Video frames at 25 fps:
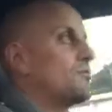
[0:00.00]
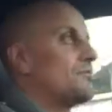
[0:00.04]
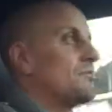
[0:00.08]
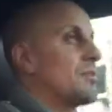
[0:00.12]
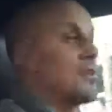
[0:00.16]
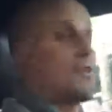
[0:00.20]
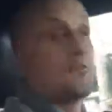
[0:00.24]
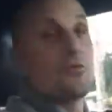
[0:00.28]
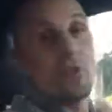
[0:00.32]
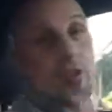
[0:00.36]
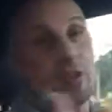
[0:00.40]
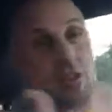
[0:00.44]

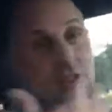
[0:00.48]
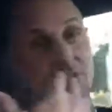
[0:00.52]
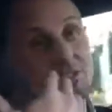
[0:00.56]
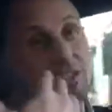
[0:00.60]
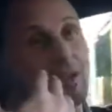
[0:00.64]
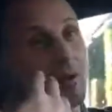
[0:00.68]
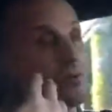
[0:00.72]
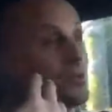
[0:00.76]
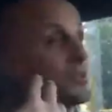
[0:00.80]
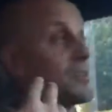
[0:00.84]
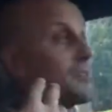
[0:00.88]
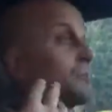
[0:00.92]
if you hear the
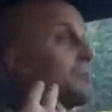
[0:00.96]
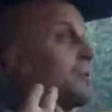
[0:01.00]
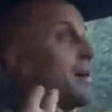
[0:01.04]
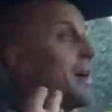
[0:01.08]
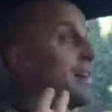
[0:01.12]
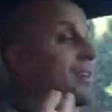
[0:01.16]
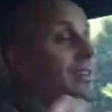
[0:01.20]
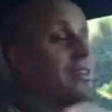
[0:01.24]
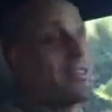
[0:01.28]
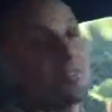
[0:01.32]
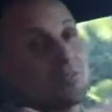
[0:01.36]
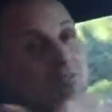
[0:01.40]
sound in the
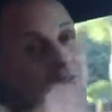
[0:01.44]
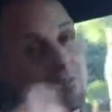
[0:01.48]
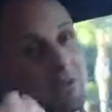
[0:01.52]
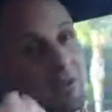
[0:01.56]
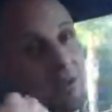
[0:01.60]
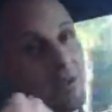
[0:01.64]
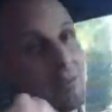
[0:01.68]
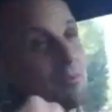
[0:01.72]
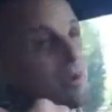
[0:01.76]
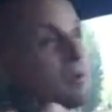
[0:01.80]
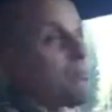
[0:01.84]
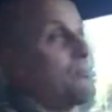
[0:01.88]
back, is
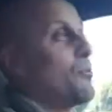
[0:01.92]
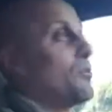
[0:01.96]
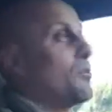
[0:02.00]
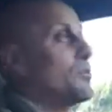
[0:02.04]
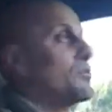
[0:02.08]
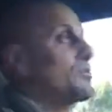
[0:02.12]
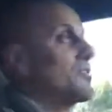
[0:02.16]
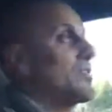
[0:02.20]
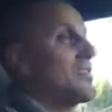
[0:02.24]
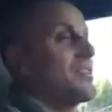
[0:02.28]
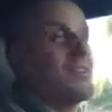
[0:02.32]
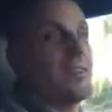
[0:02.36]
my
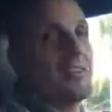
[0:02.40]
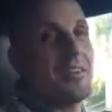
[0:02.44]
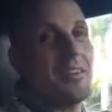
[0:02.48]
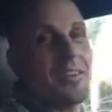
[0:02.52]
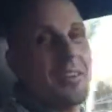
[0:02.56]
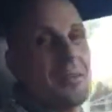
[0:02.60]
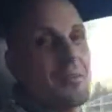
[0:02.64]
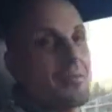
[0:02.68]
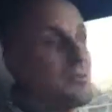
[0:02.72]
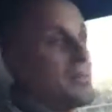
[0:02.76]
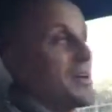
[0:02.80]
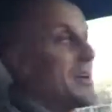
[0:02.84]
boys here.
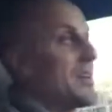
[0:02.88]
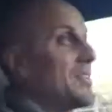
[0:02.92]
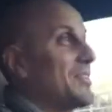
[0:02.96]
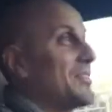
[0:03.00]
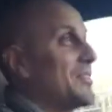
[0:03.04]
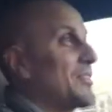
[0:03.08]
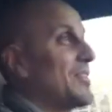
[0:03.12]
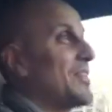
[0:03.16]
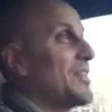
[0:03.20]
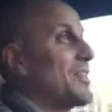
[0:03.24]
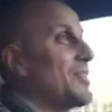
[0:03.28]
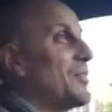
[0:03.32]
I'm not
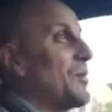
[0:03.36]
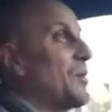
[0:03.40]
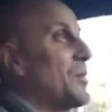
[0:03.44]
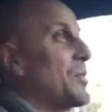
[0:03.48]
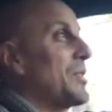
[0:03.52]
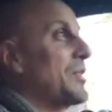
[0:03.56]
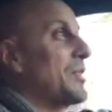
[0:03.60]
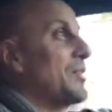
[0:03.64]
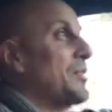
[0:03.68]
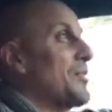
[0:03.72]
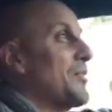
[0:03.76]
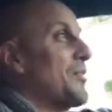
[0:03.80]
alone
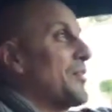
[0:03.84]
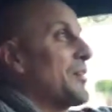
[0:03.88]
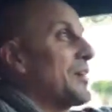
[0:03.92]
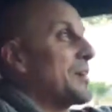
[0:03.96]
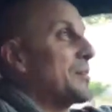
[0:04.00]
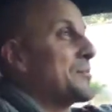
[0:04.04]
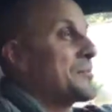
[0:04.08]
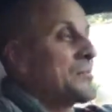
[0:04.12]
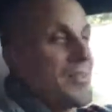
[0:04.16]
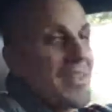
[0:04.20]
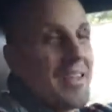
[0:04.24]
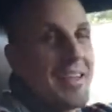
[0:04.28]
in the car
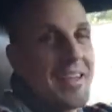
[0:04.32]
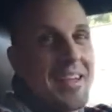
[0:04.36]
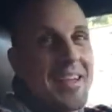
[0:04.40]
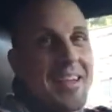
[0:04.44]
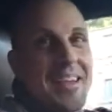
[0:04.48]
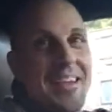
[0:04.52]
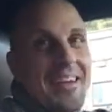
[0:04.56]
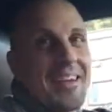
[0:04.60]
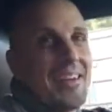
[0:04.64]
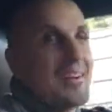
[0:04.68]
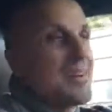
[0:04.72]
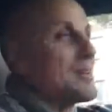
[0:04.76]
here.
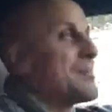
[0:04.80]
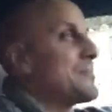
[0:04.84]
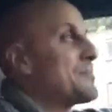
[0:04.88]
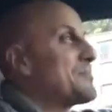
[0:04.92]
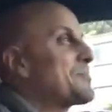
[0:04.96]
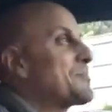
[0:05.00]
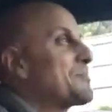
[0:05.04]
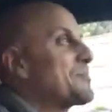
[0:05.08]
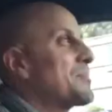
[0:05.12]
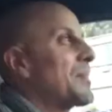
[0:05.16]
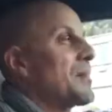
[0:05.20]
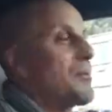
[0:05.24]

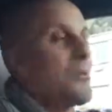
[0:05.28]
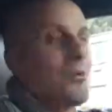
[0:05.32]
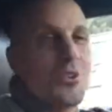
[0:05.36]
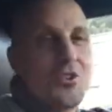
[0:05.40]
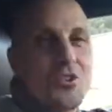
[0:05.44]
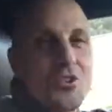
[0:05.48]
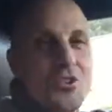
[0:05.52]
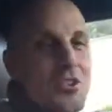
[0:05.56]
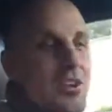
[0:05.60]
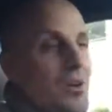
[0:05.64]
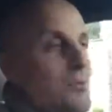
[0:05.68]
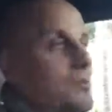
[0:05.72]
But I wanted
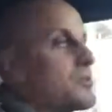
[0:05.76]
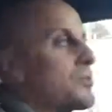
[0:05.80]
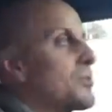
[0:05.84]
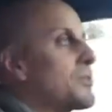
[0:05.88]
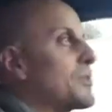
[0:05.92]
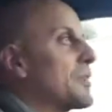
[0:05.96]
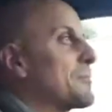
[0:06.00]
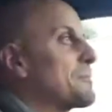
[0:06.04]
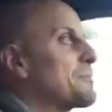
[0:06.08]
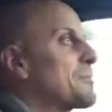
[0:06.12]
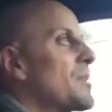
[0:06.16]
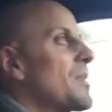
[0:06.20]
to share with you
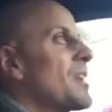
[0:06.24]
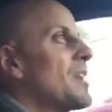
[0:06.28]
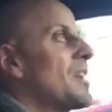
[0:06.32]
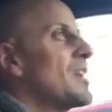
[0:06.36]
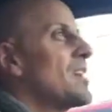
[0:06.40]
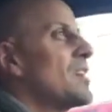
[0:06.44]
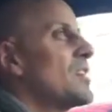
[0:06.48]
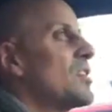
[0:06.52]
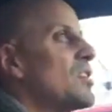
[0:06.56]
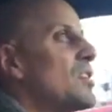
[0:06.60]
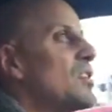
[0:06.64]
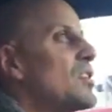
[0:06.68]
that
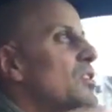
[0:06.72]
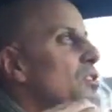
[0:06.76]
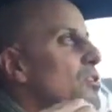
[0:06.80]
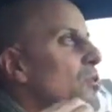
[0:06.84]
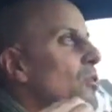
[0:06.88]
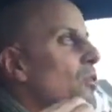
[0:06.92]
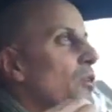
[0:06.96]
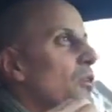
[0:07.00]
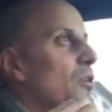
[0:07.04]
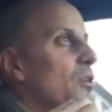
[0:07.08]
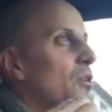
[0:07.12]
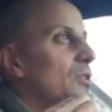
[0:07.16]

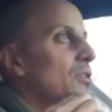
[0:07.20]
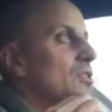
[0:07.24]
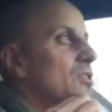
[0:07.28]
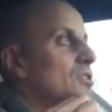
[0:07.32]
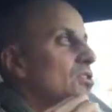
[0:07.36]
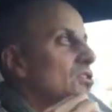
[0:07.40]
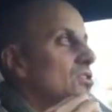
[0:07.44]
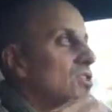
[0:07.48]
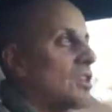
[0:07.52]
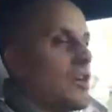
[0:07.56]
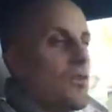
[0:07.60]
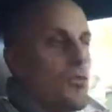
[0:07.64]
your
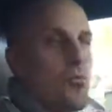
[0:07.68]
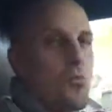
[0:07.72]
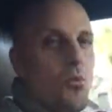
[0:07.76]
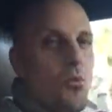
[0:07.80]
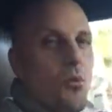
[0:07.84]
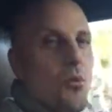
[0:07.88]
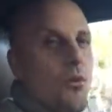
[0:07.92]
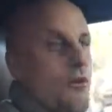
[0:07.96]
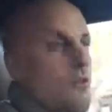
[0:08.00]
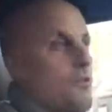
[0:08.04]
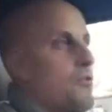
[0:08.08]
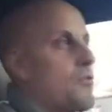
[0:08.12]

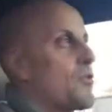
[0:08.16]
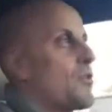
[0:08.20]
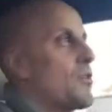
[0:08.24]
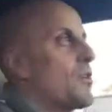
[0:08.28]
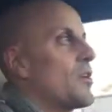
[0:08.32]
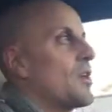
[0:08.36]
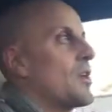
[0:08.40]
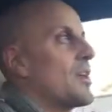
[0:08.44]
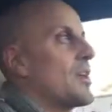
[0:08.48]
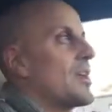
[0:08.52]
self-worth